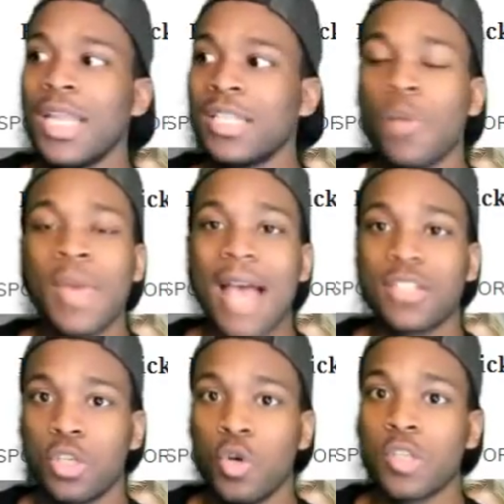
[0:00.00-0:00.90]
he's gonna be asked
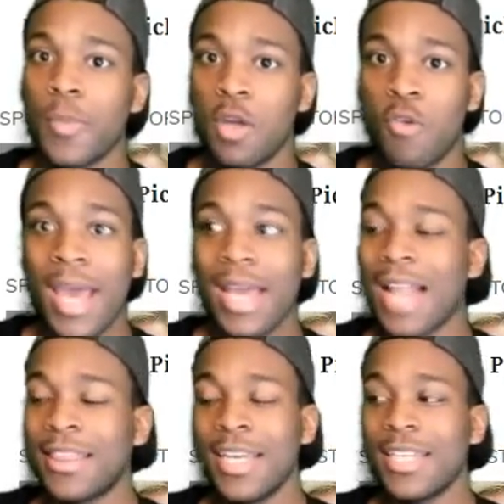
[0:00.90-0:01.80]
to do is gonna be great. And
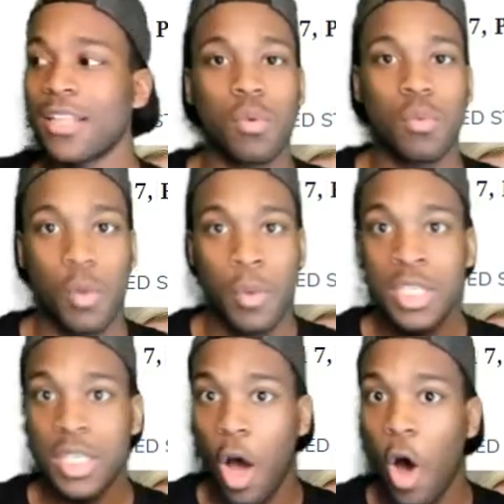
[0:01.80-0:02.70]
I think that the, what we
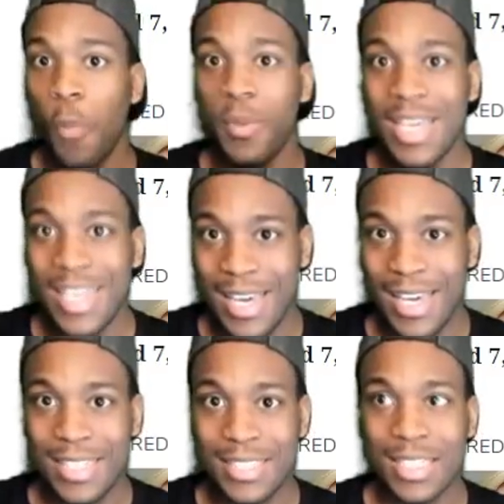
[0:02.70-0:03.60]
should hope he
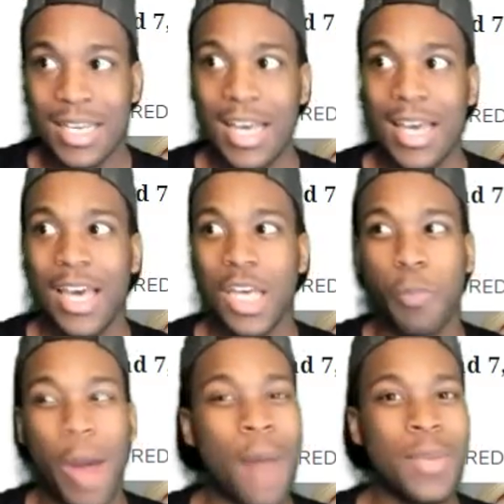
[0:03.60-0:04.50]
is, is
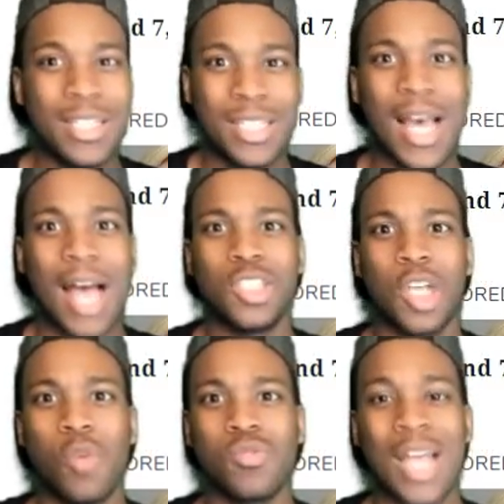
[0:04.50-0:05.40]
probably Deion
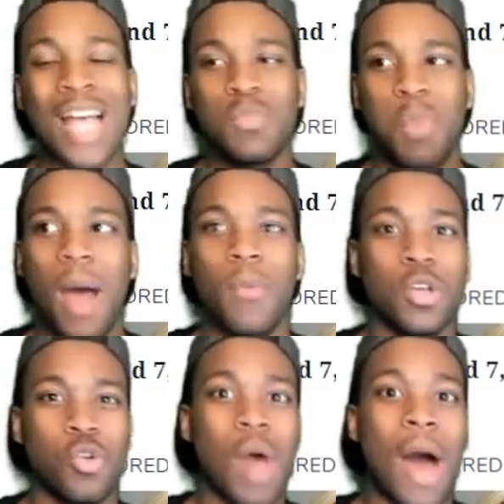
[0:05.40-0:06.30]
Jones. That's probably
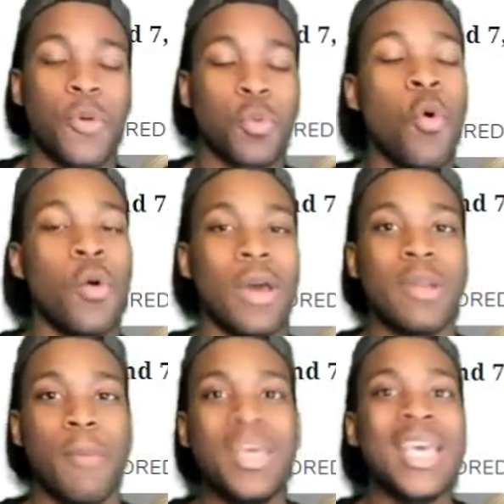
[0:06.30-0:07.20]
who I would want him
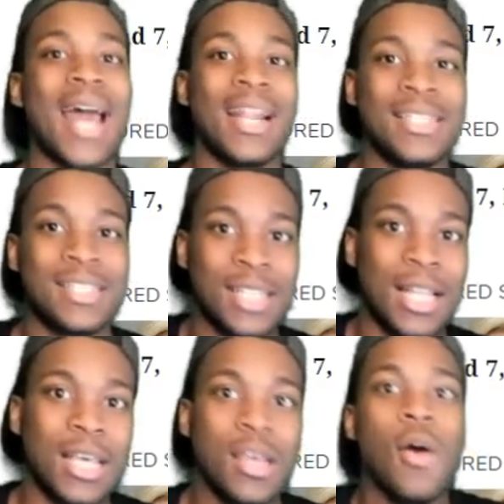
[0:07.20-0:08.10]
to be at his
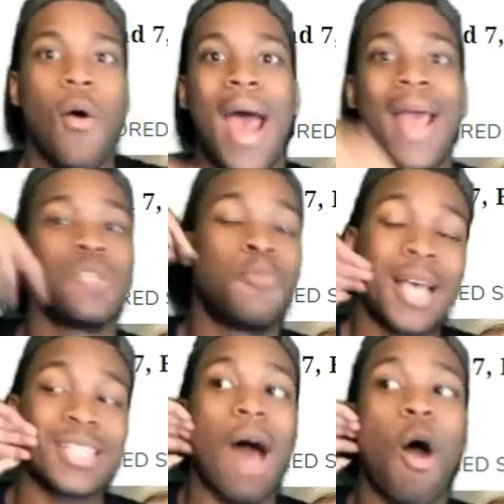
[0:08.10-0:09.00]
ceiling, at his
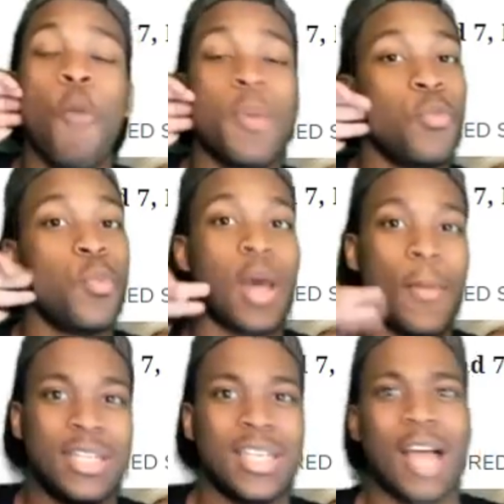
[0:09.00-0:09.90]
best. I hope he will become a
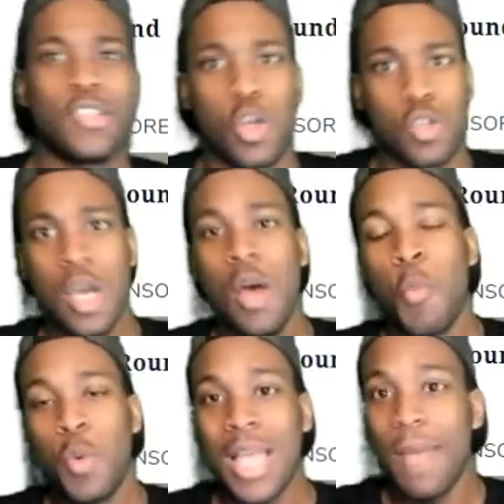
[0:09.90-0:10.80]
Deion Jones.
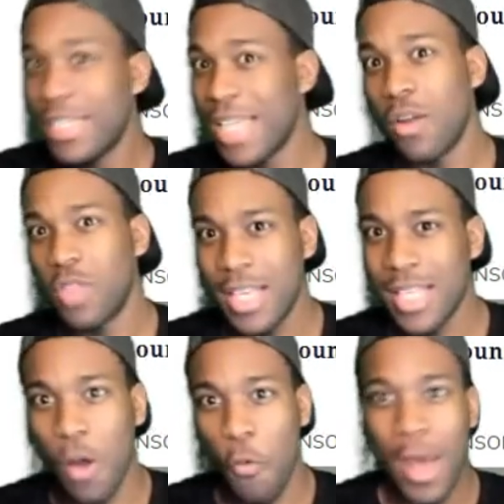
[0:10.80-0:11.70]
With that being said, I don't think he's
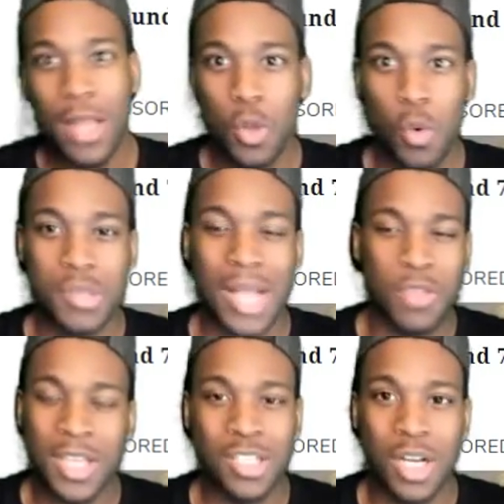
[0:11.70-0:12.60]
like a Ray Lewis. I don't
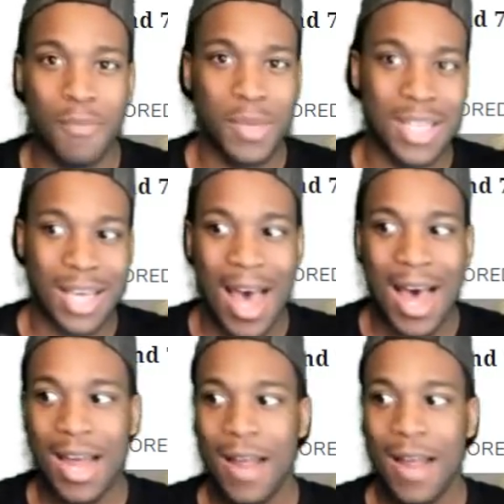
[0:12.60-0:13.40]
think he's gonna be the guy